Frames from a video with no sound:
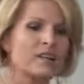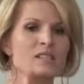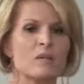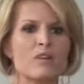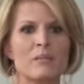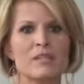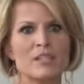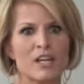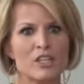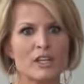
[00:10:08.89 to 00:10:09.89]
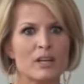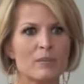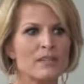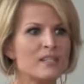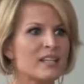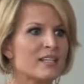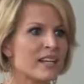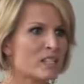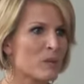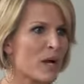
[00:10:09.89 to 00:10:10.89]
Some of our massage therapists and
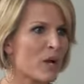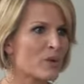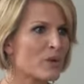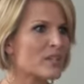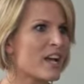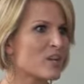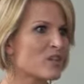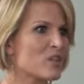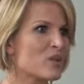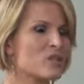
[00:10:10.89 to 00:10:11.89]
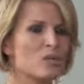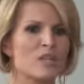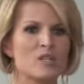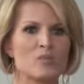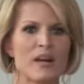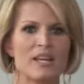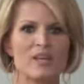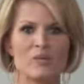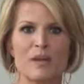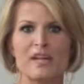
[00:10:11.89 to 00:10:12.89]
day spa owners actually use this when they do
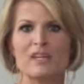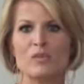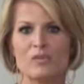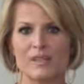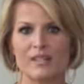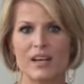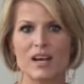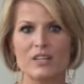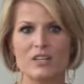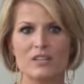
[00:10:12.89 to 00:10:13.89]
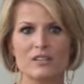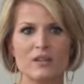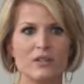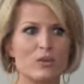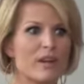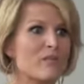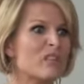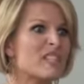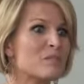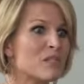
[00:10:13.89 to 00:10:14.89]
pedis or manis or massage. So it's great
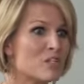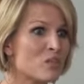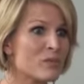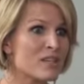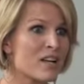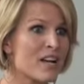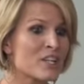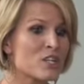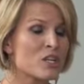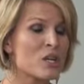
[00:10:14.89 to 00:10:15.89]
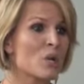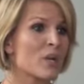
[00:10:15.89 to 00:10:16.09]
for deep tissue massage.